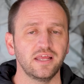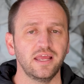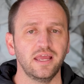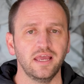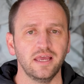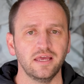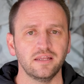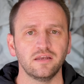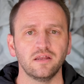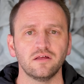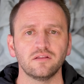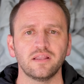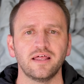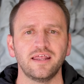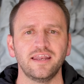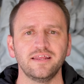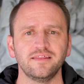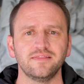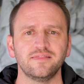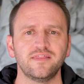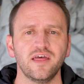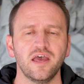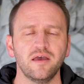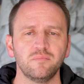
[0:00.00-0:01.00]
and
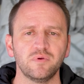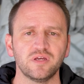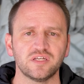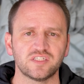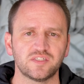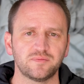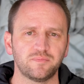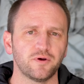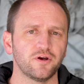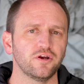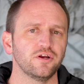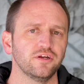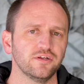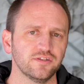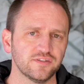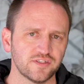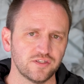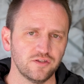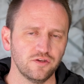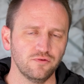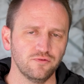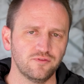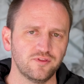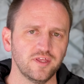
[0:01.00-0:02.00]
letting them
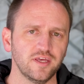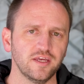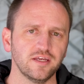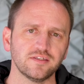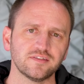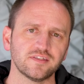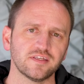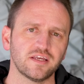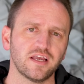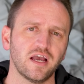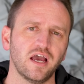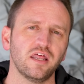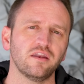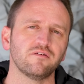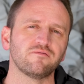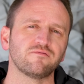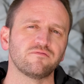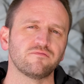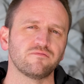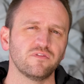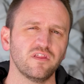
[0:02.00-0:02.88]
experience new things and kind of